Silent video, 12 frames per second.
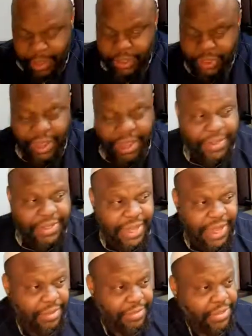So how many
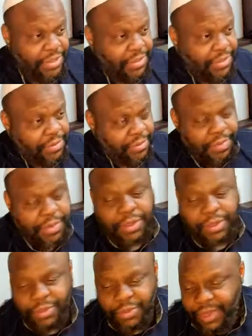times?
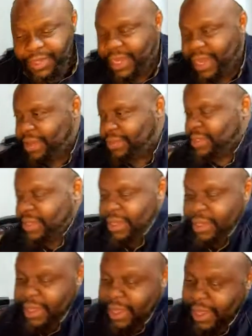3 times.
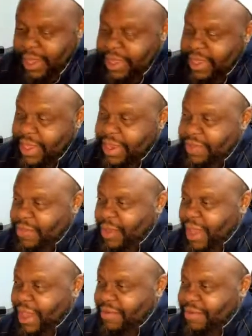And then if you
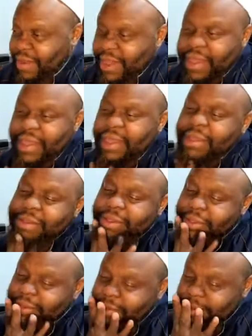have lihya,
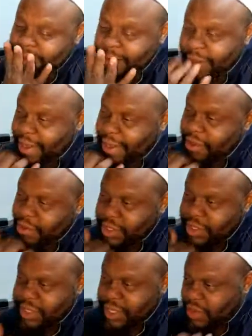all right,
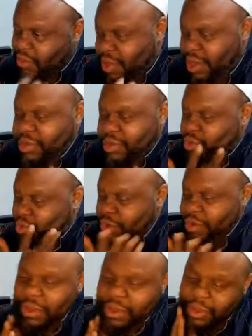to take water
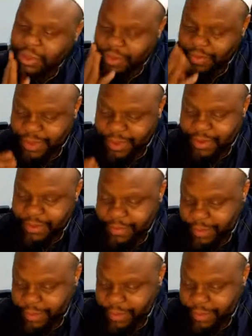through your beard.